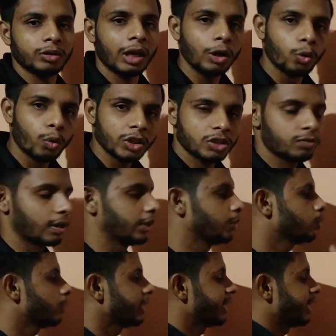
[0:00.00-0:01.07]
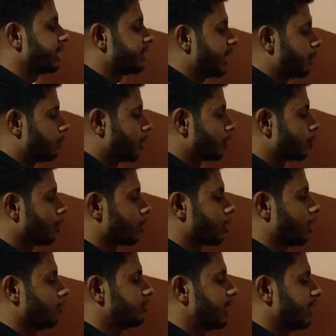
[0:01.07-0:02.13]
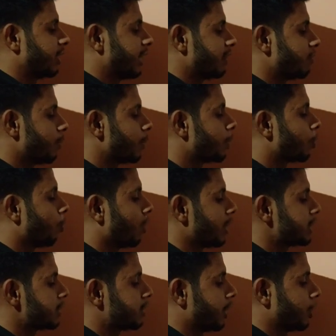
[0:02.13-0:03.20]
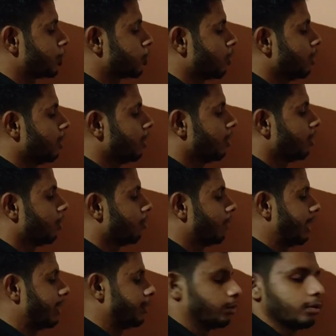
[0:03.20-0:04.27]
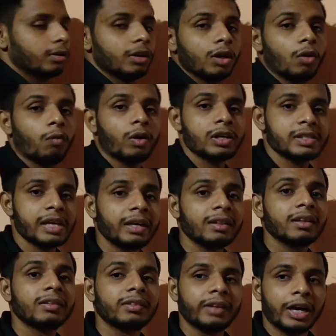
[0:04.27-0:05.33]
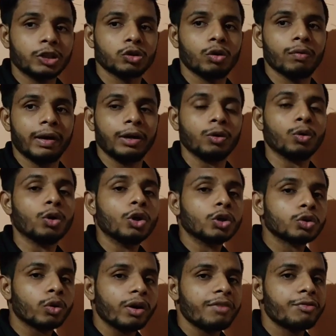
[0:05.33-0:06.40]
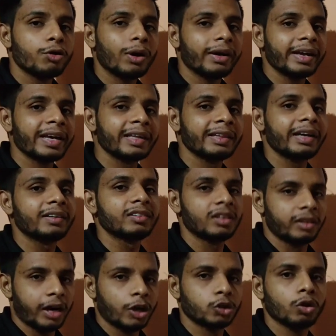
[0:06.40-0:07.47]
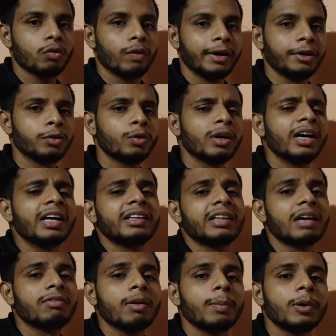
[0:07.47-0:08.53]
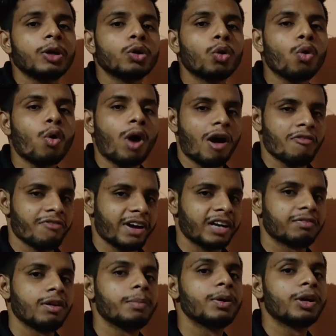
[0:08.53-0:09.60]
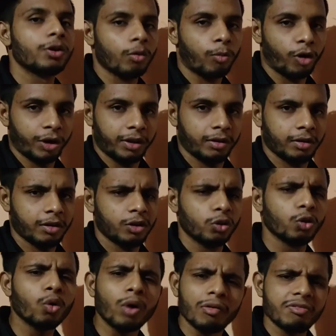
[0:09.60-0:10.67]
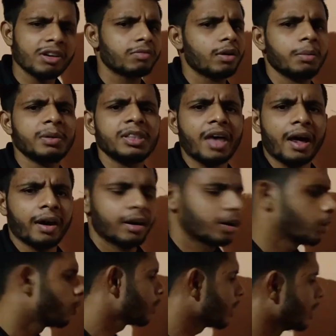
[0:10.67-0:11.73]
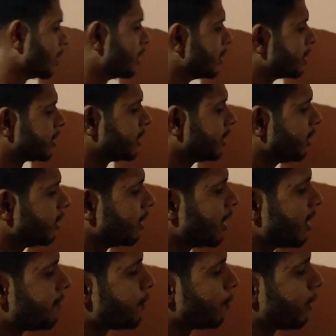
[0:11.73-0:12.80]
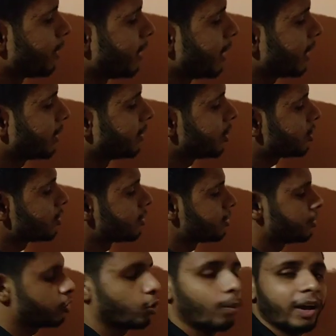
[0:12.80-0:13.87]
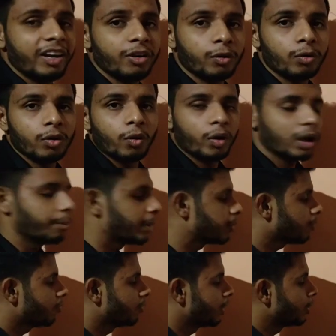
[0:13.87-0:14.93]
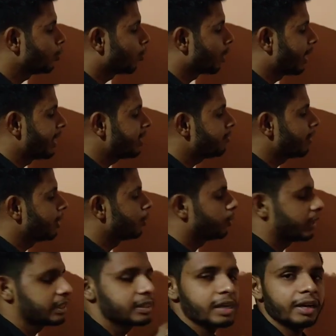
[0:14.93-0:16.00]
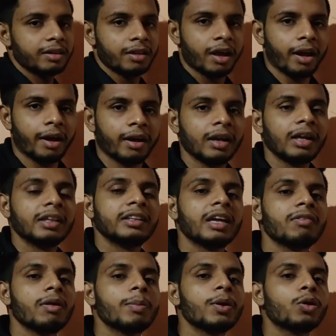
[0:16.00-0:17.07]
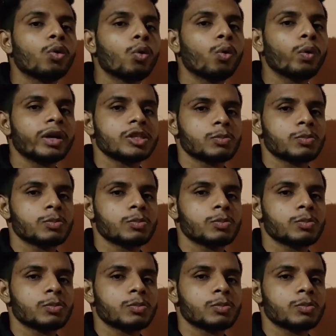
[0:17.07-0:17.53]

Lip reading: the lowest value in that particular curve, that will be called as threshold value. What is that? Threshold value. So if you are taking that threshold value, there will be no effect will be in your body. No effect will be there. Okay, see, if you take this zero value, okay, minimum value or any value inside here, there will be no